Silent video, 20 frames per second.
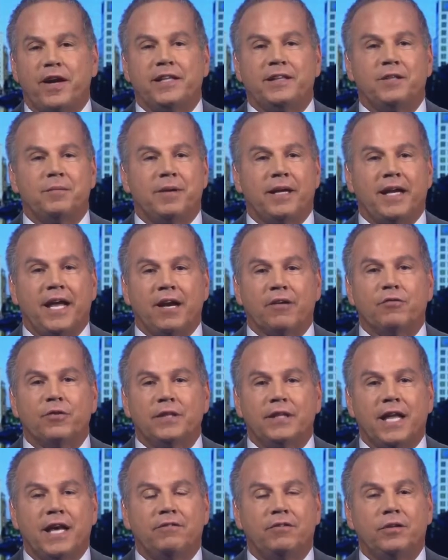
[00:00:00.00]
them at every
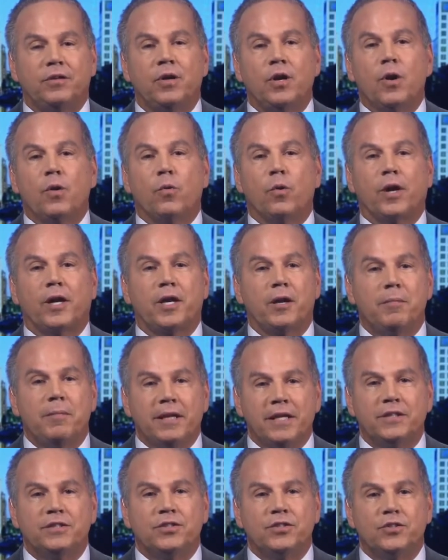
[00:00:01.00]
level. We're
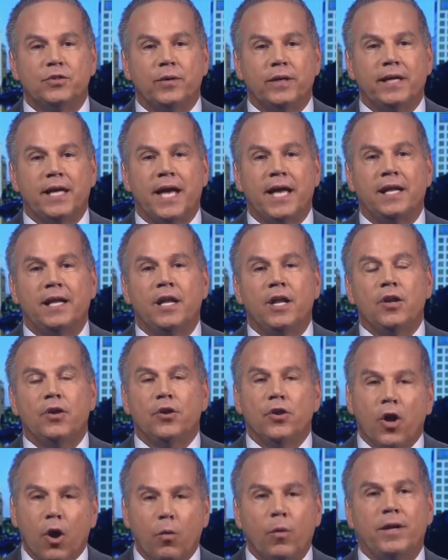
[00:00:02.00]
committed to doing that.
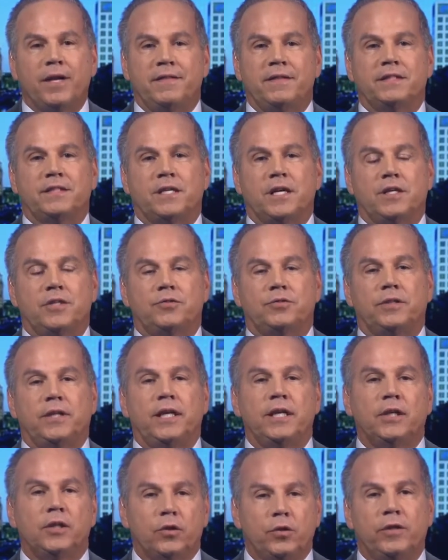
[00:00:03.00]
No one in this country,
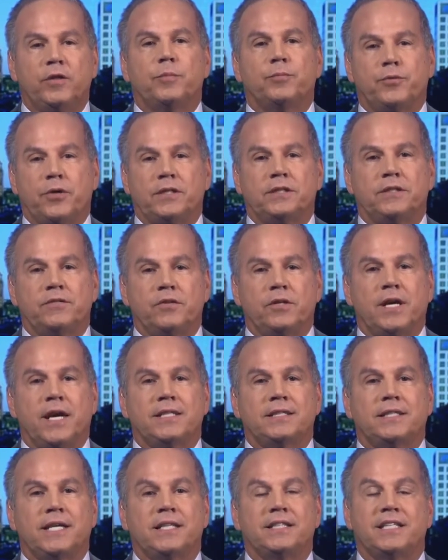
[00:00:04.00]
including the president of the
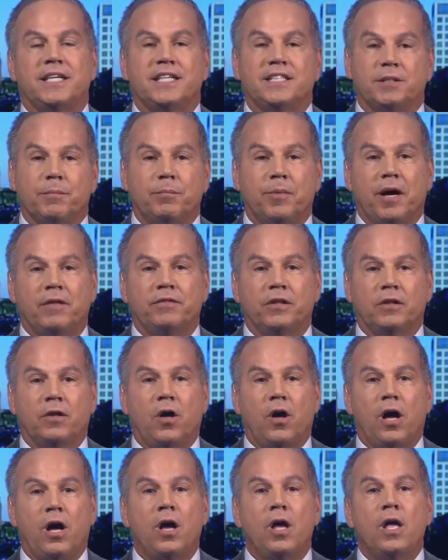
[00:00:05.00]
United States, is above the
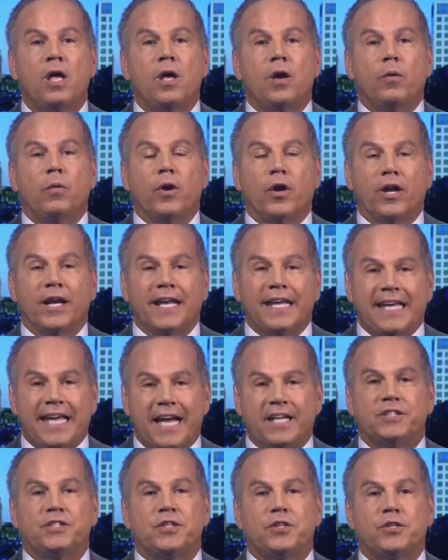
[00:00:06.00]
law. We're going to
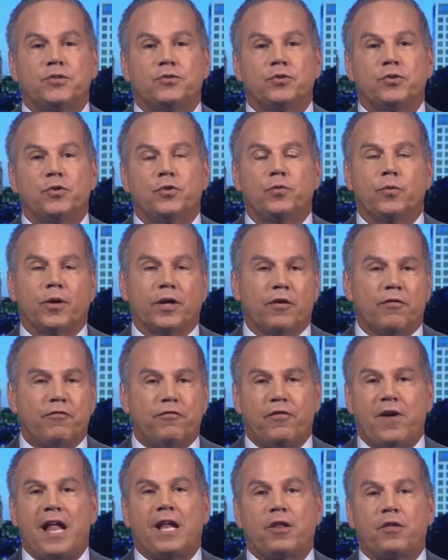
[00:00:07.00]
get to the truth. We're going to
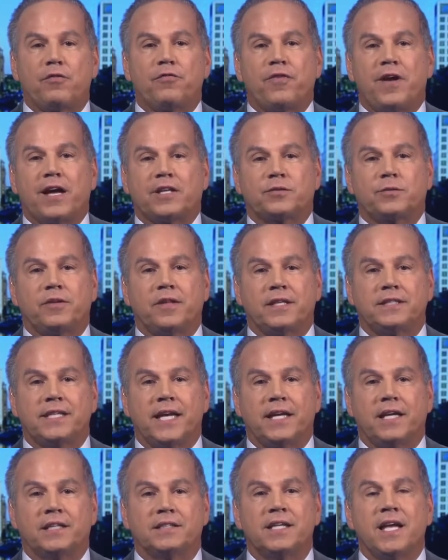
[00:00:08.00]
follow the facts where they
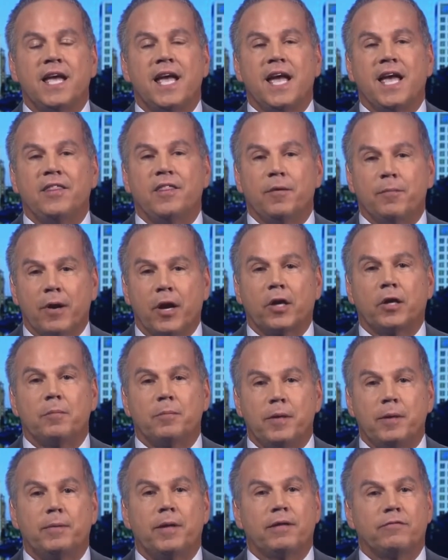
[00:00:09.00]
take us, and the American
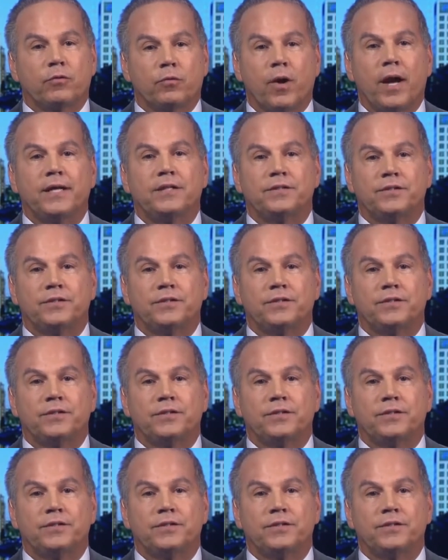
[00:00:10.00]
people have a right to